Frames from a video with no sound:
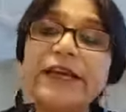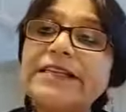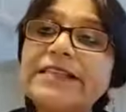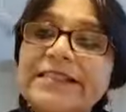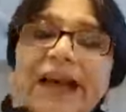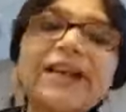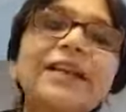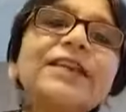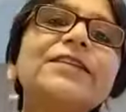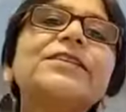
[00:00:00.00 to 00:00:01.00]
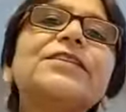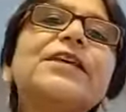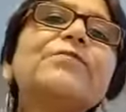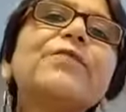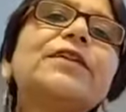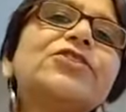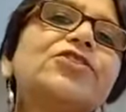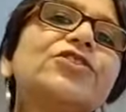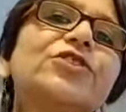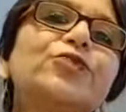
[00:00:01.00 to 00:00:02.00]
Exactly the same
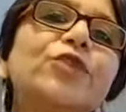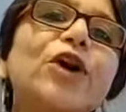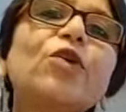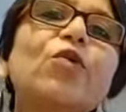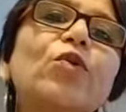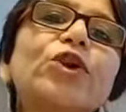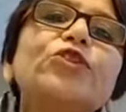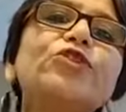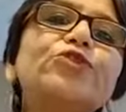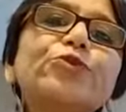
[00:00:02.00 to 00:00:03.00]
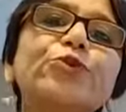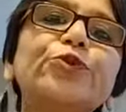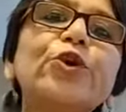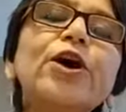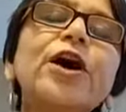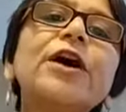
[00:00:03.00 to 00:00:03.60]
energies we are going to